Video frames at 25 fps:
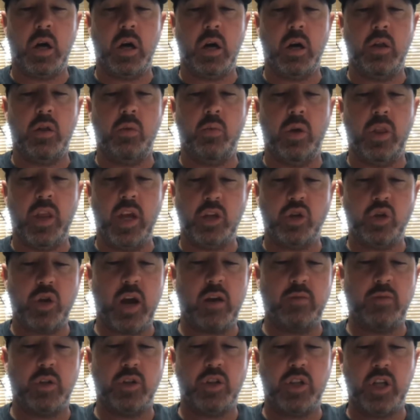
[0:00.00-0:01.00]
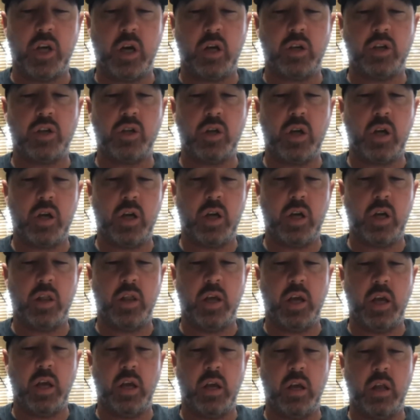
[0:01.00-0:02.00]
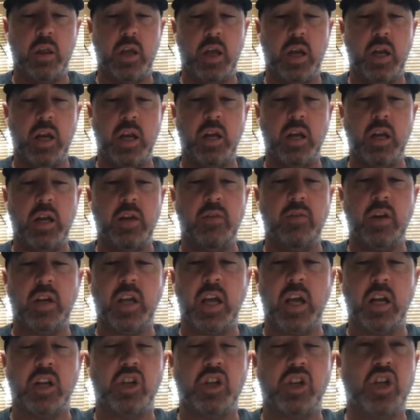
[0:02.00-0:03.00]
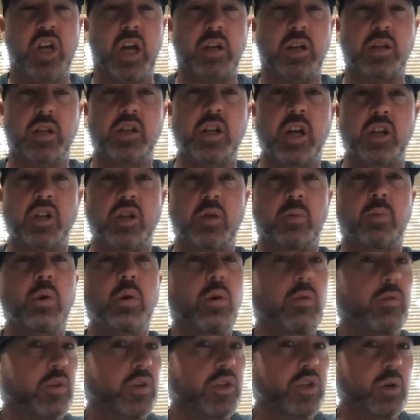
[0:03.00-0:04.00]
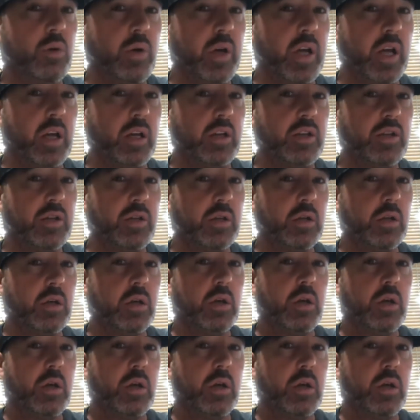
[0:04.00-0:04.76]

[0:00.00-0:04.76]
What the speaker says: when they traveled to Australia, they didn't even get a chance to touch the pool for 2 weeks